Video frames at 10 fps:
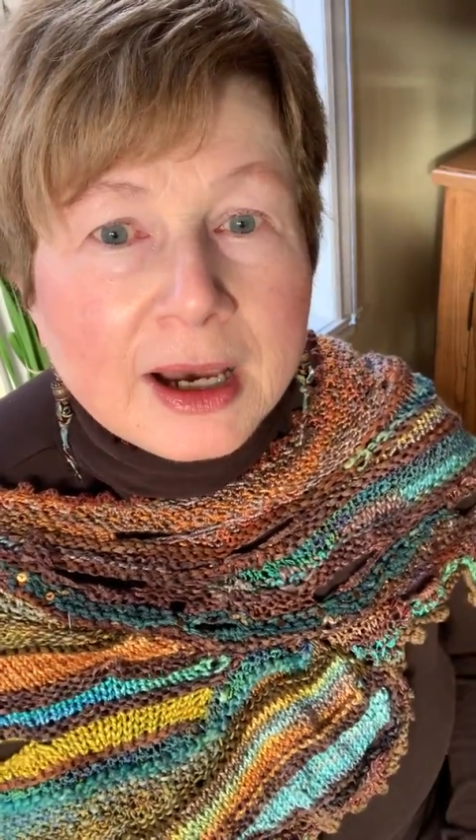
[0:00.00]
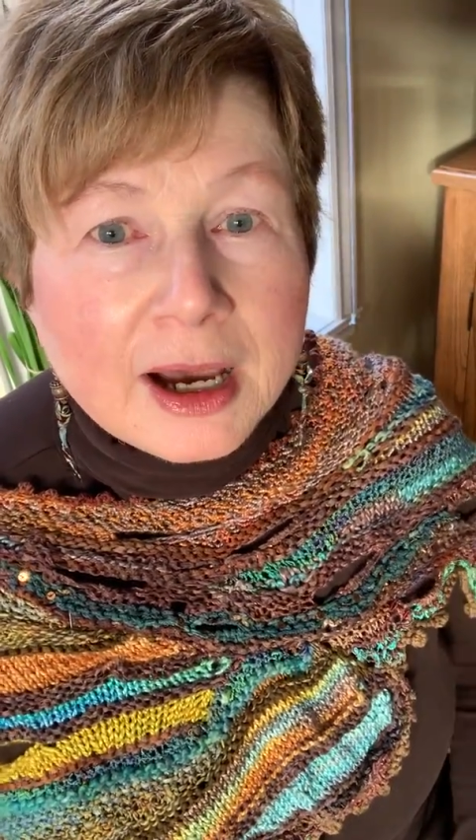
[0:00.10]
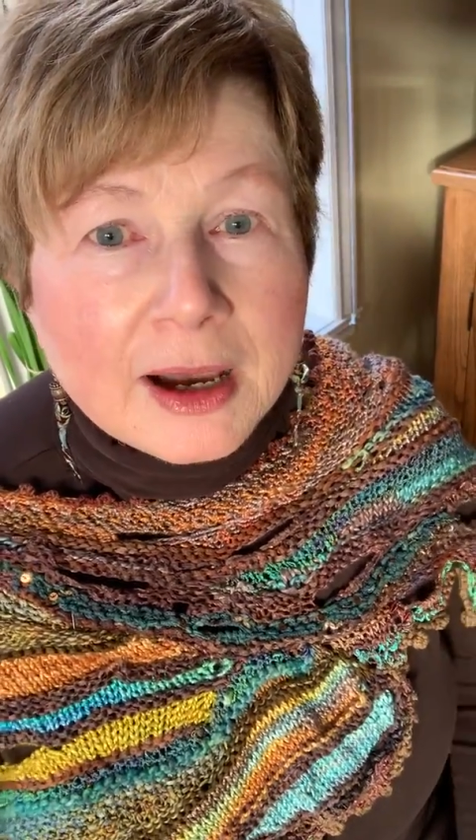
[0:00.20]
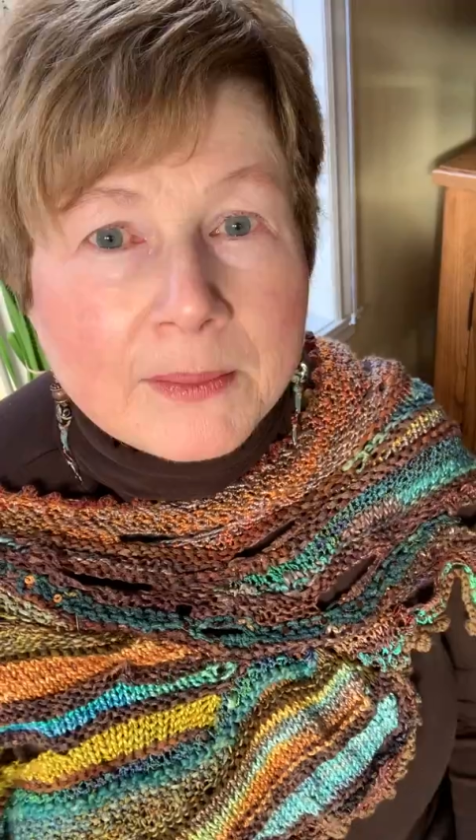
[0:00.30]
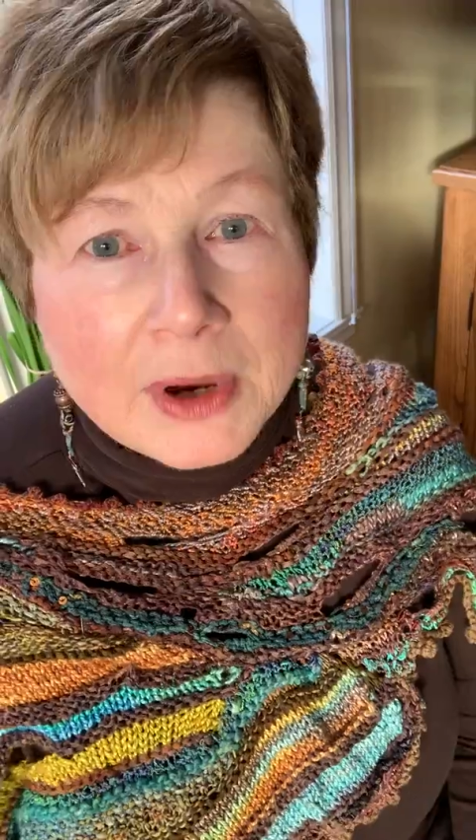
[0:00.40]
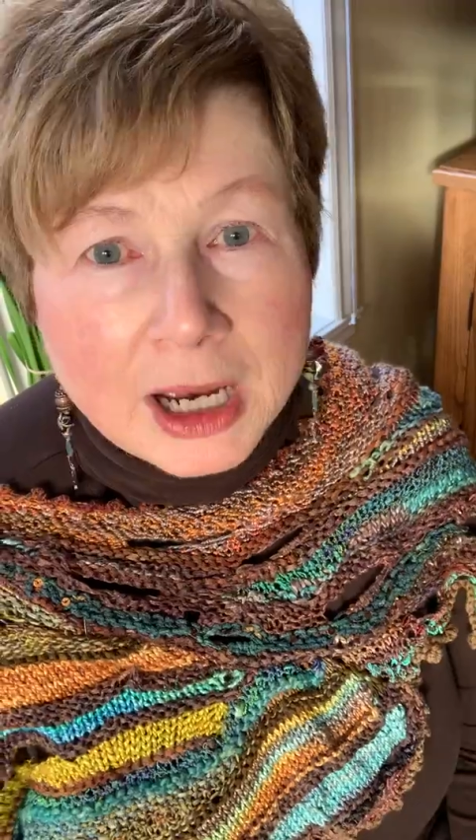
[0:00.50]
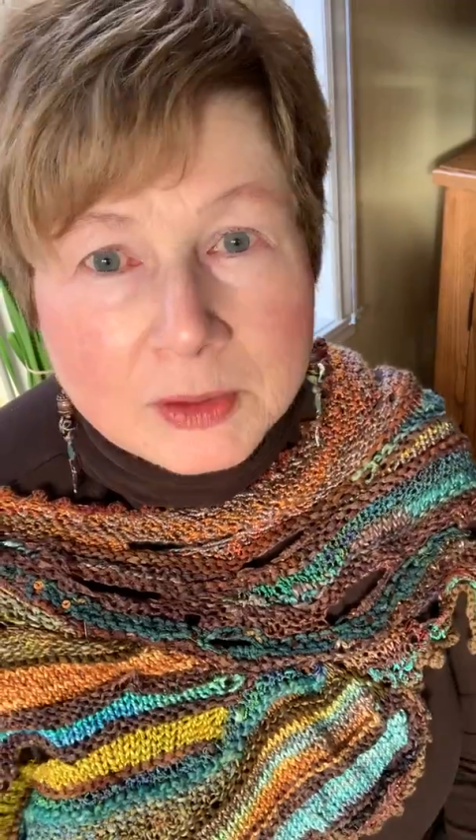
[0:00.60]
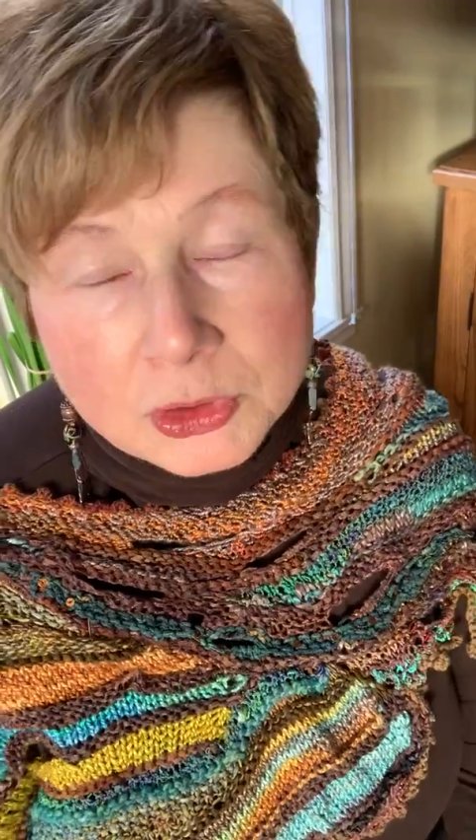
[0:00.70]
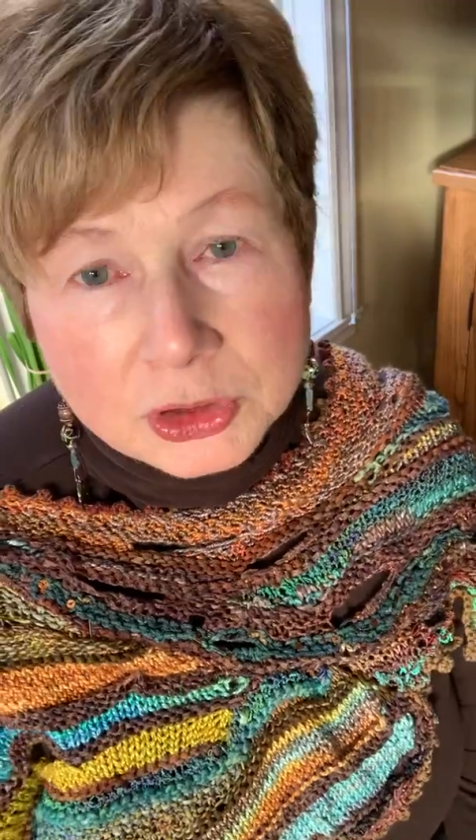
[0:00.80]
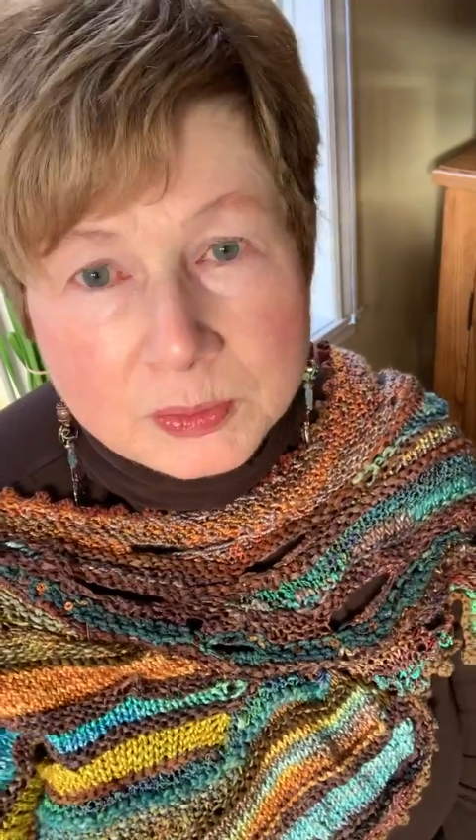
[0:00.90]

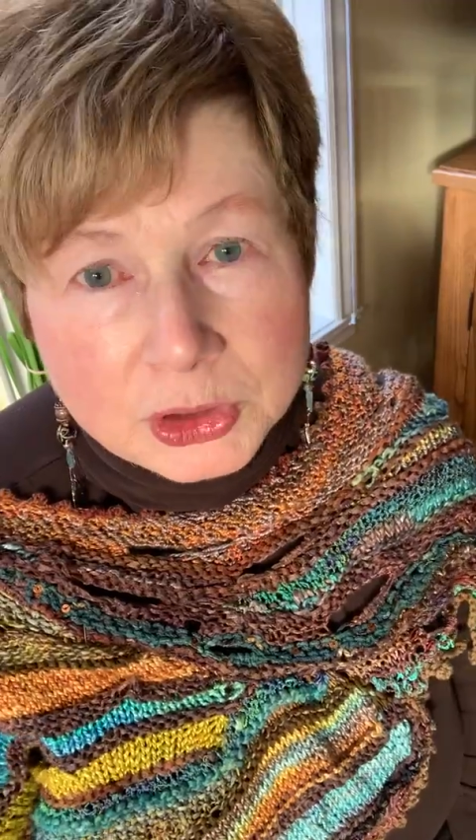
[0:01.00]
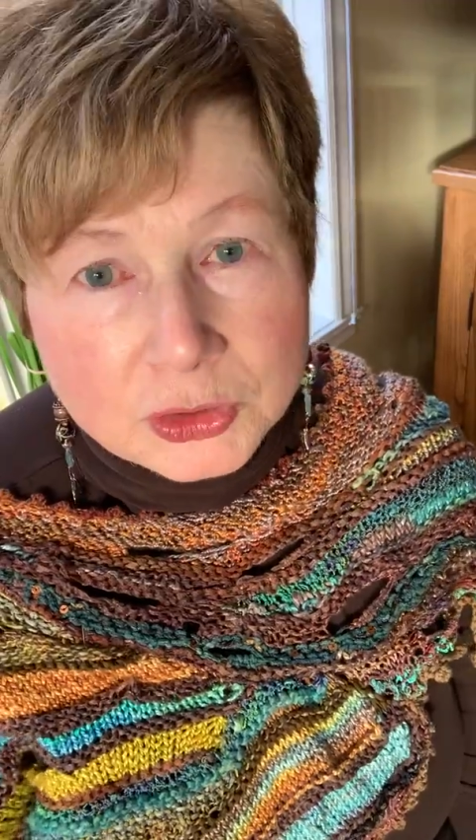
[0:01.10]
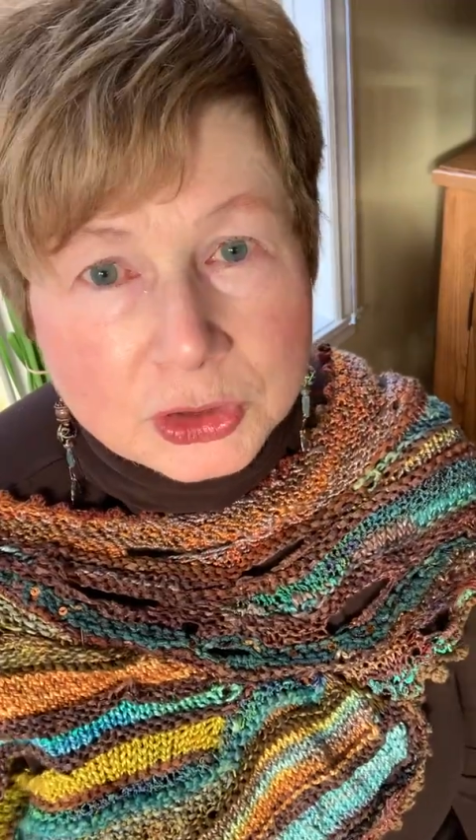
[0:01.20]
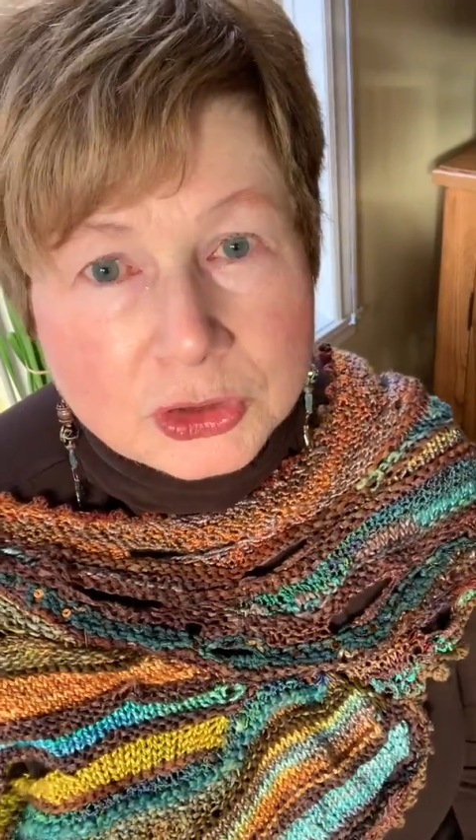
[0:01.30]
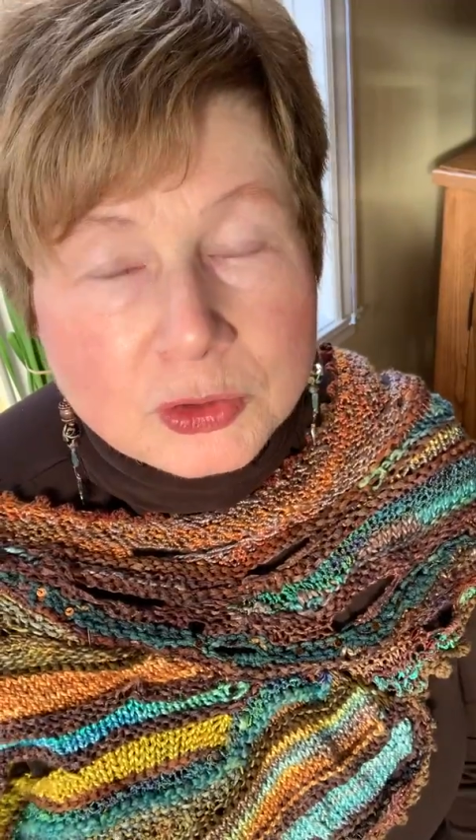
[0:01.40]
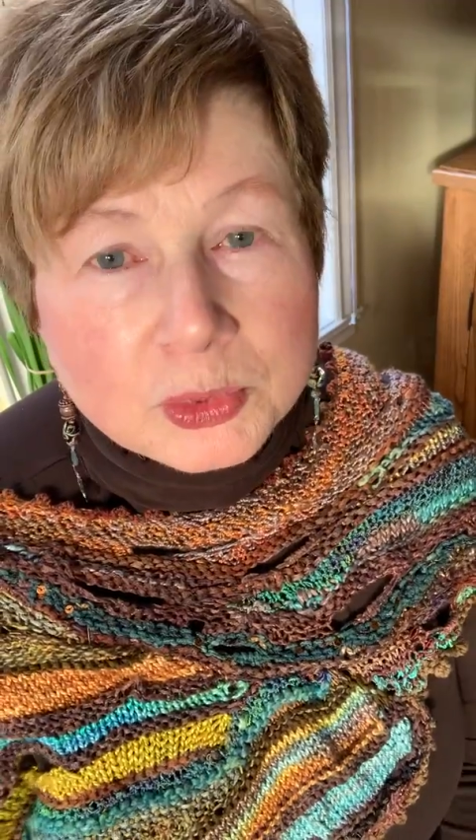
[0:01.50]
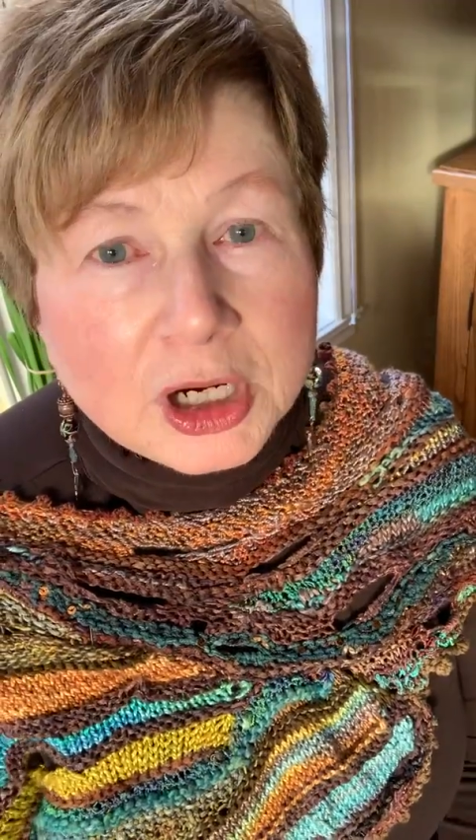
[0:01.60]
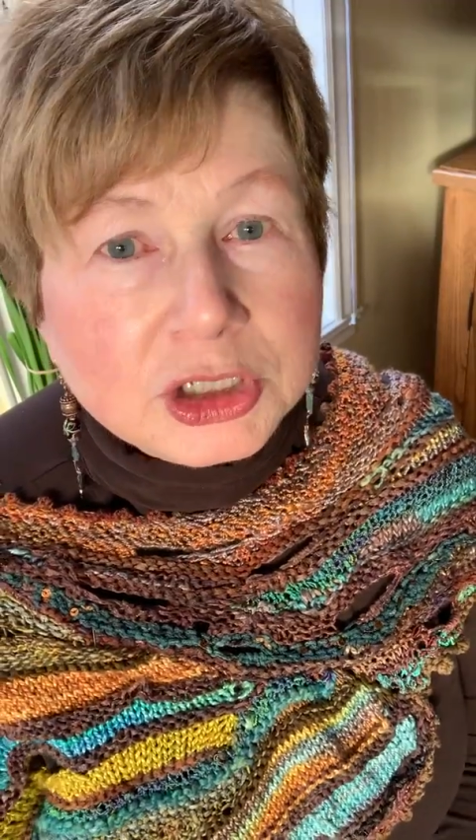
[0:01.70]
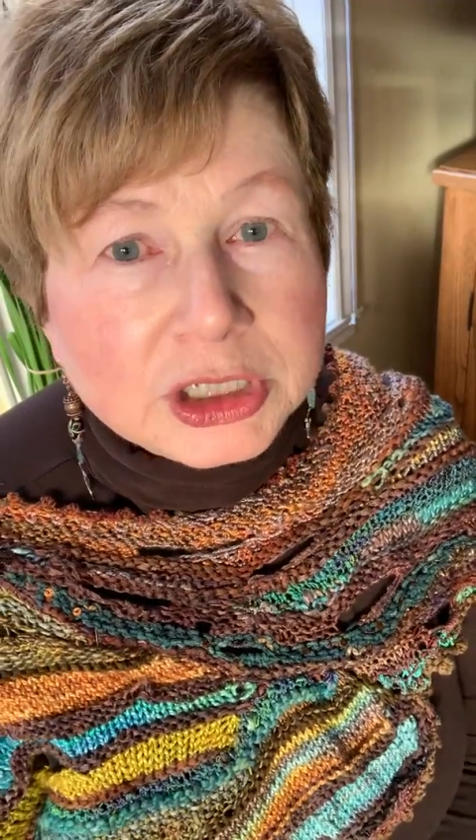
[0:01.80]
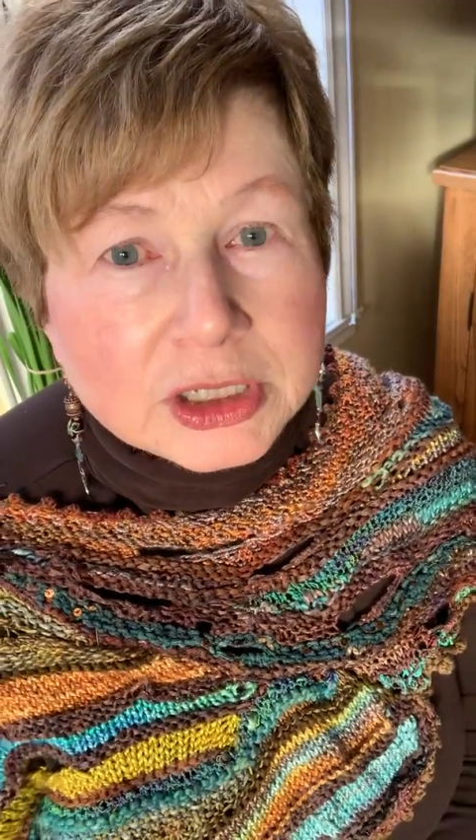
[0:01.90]
I'm going to be doing two
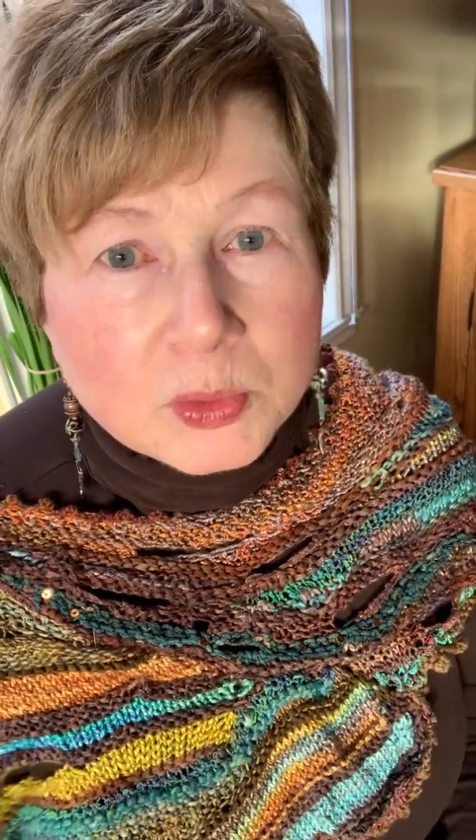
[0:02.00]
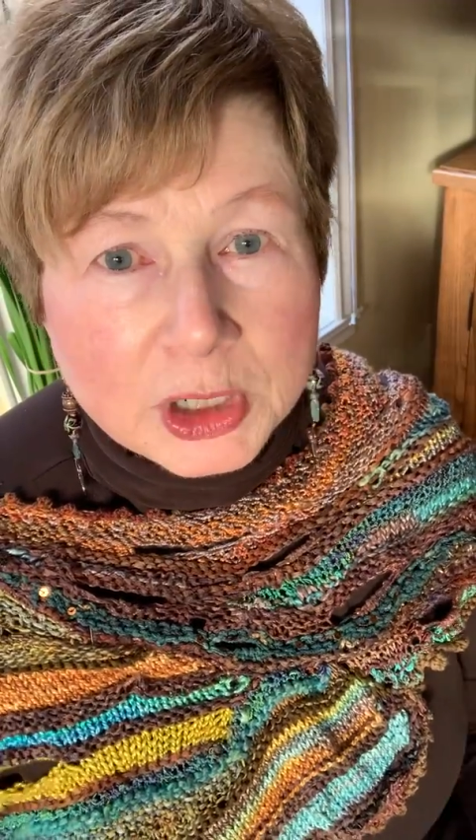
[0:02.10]
projects.